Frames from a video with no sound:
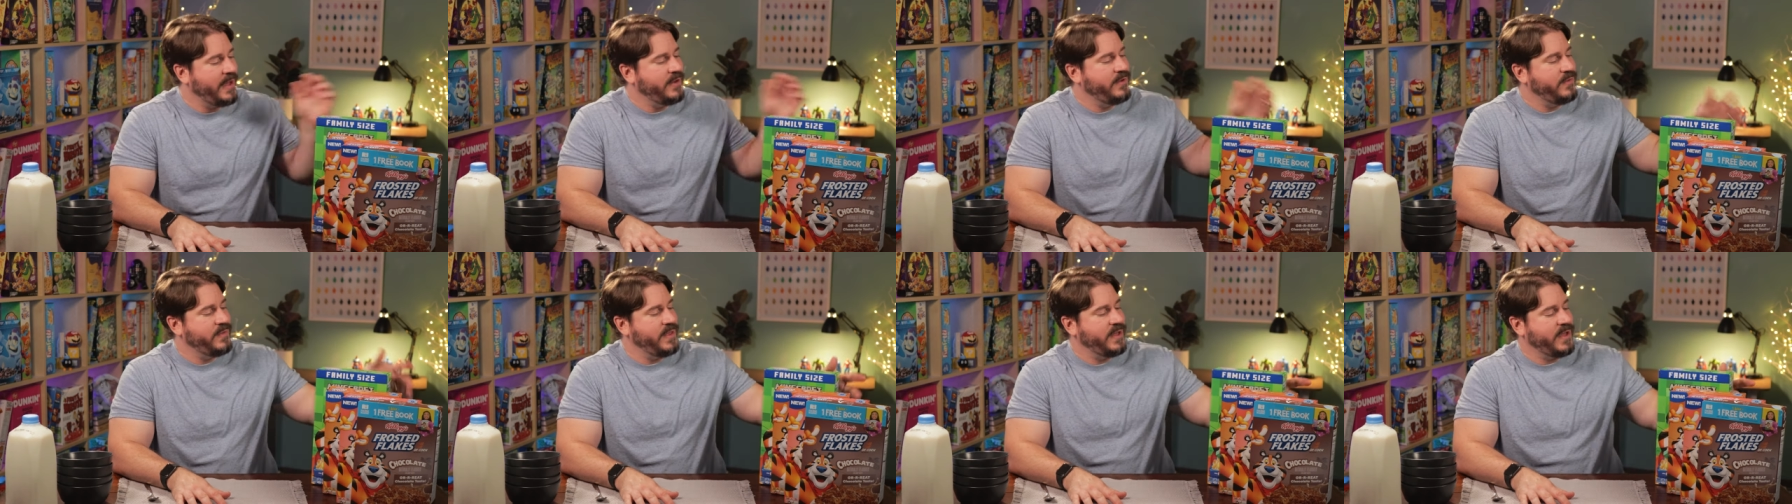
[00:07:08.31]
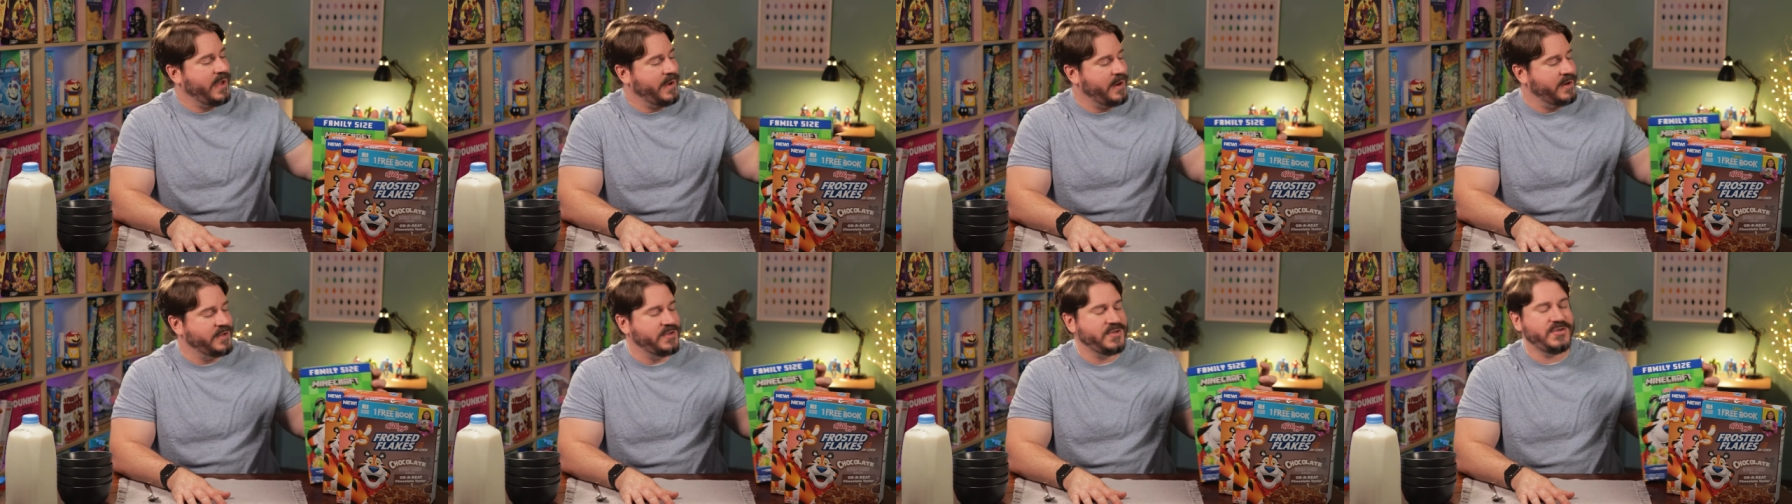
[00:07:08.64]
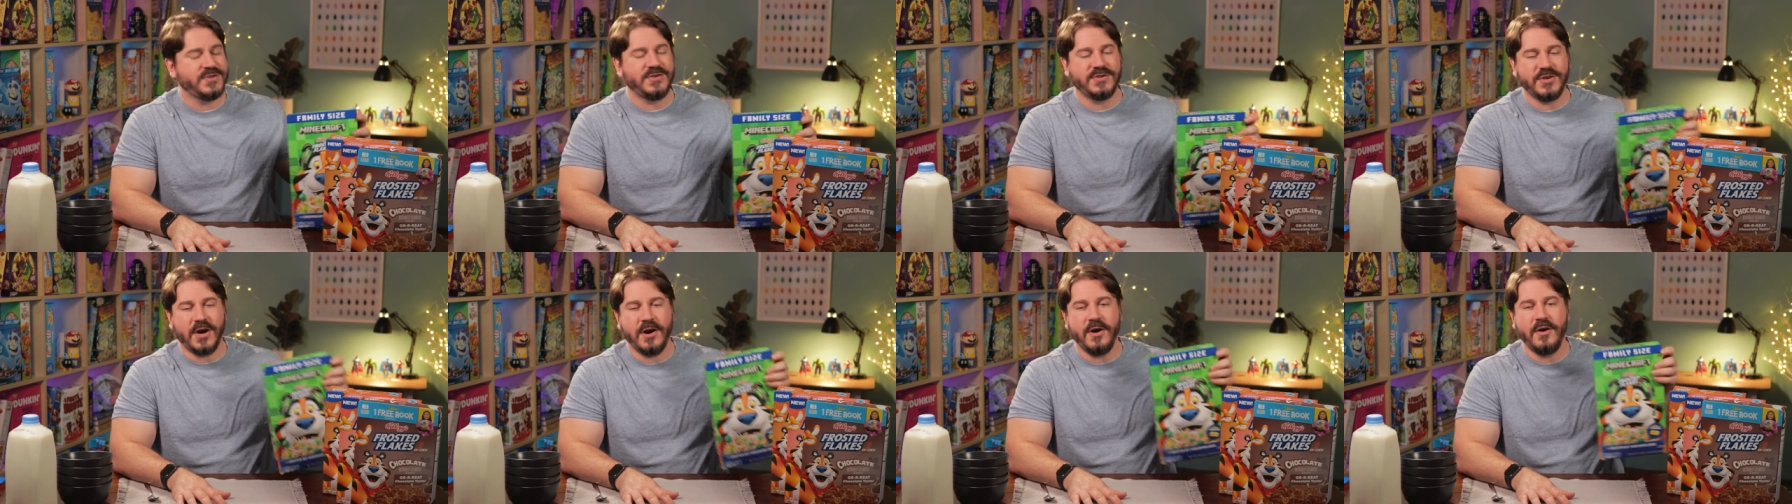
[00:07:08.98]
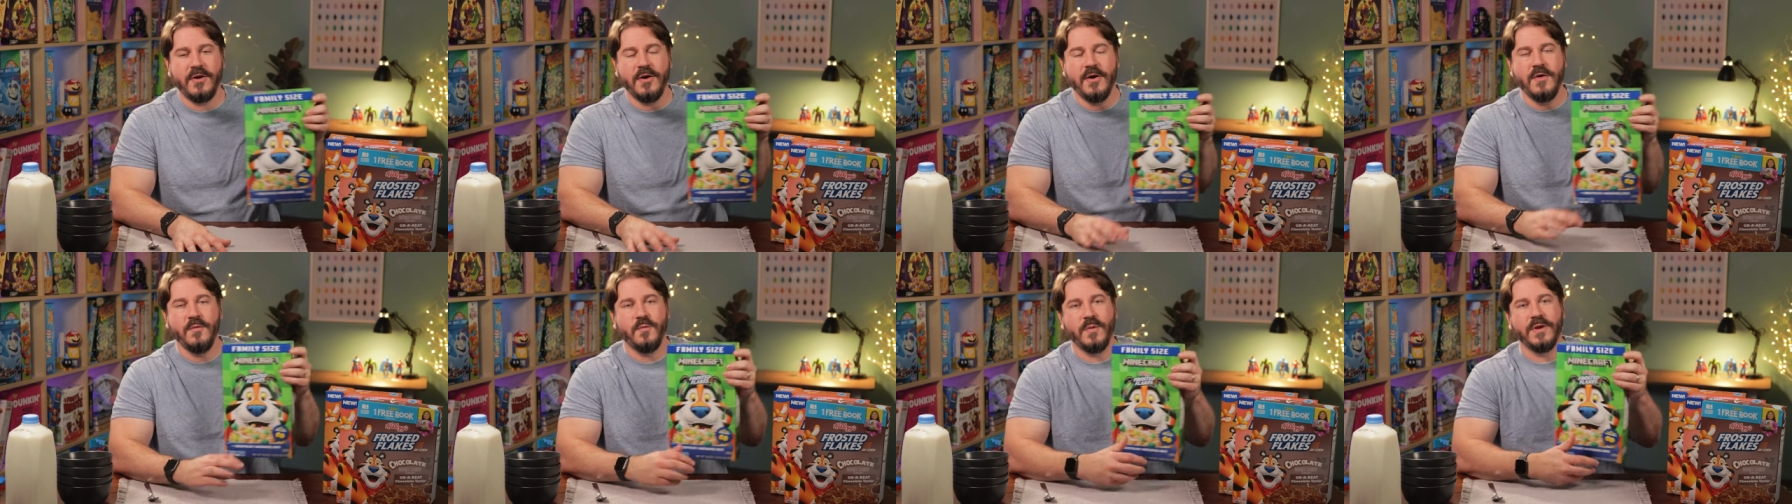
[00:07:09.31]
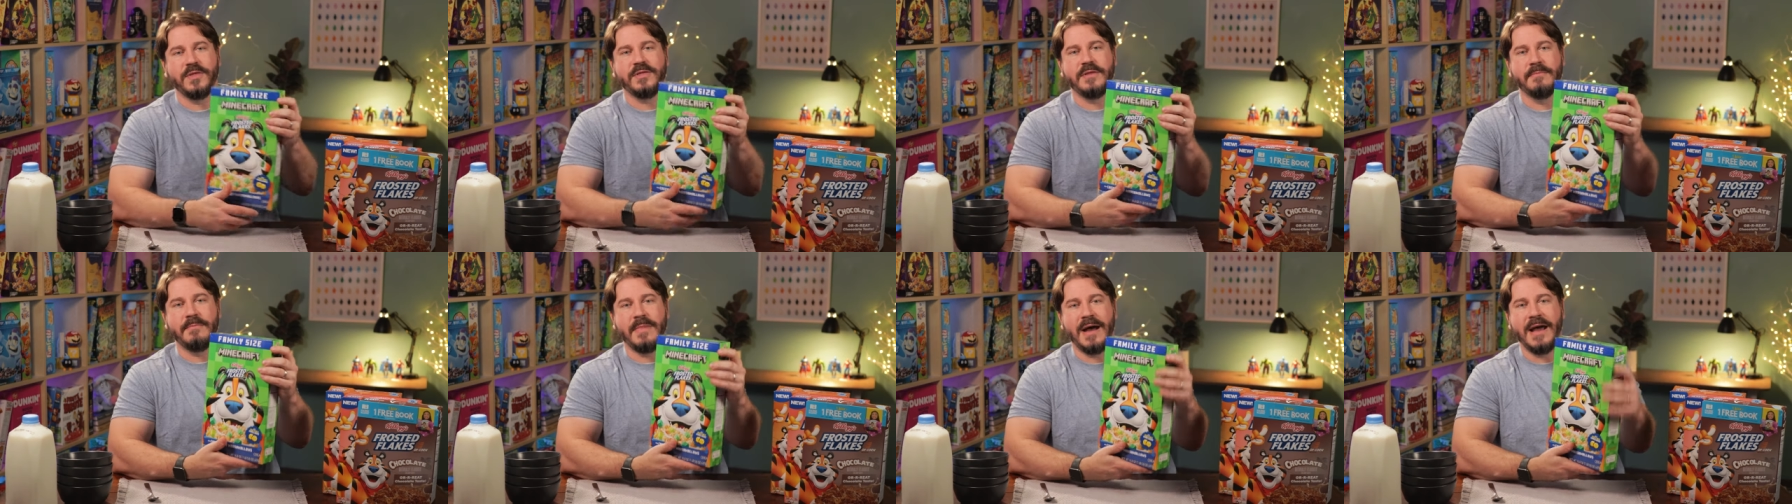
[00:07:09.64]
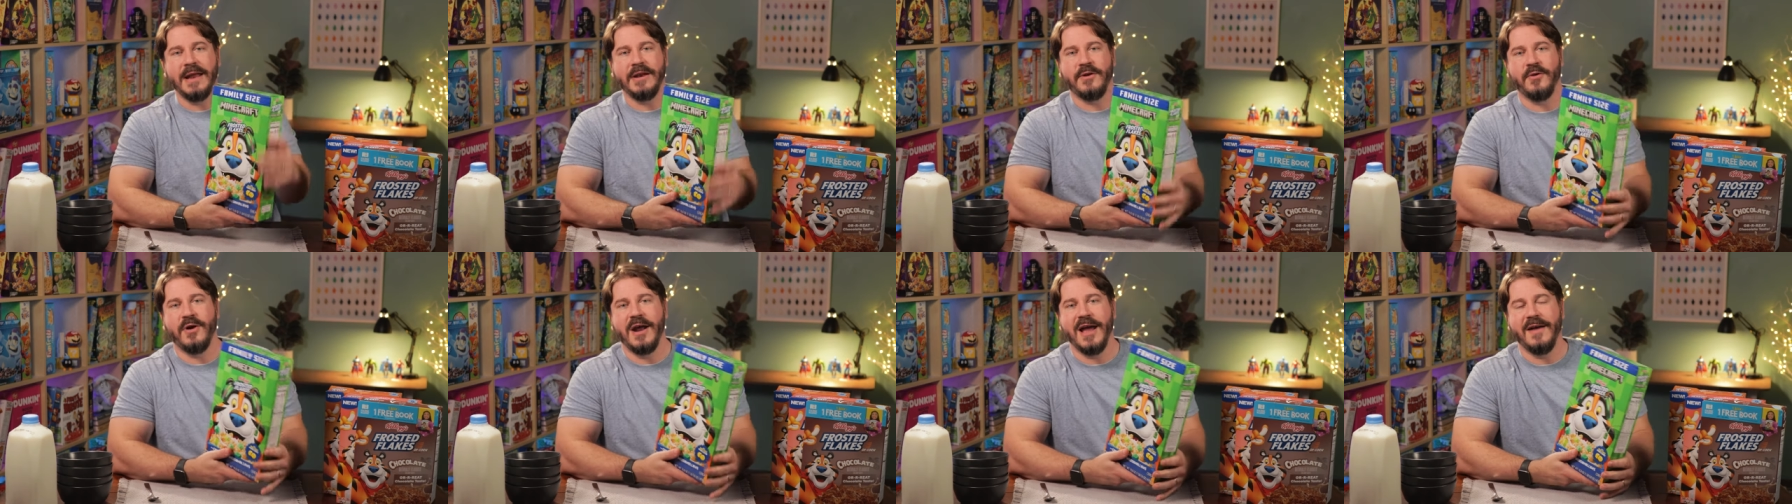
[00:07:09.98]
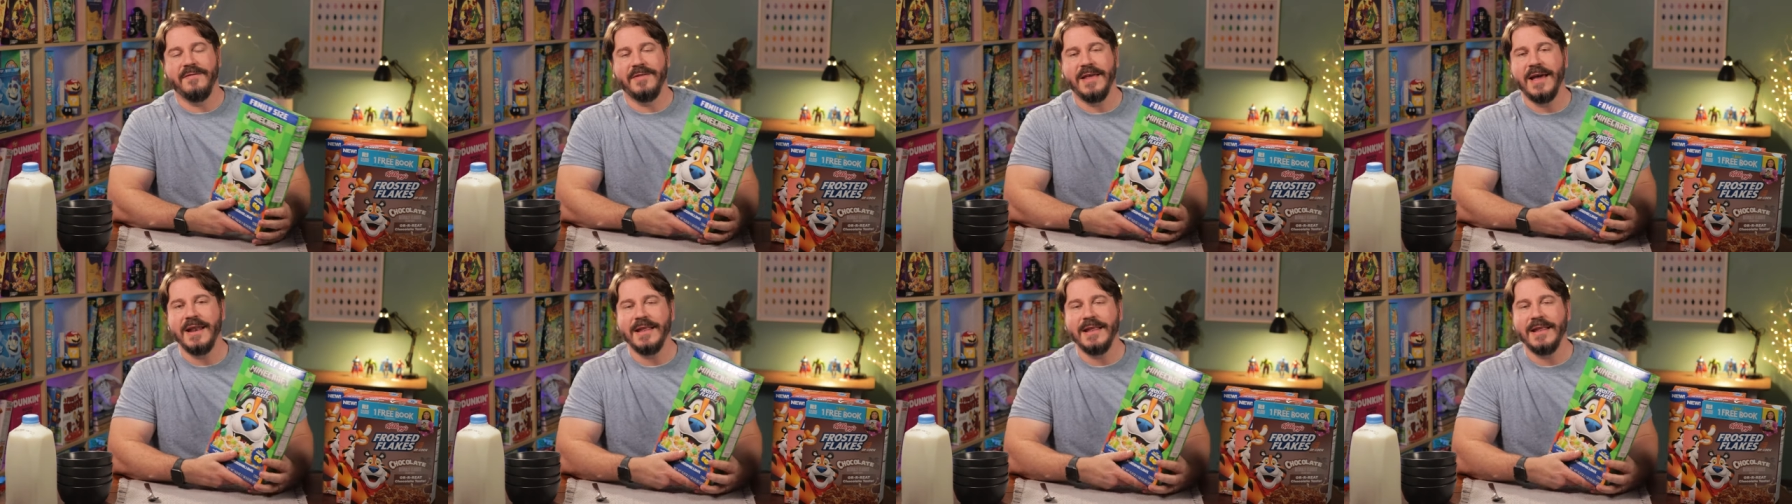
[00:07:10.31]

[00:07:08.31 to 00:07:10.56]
I do think I'm gonna start with the Minecraft.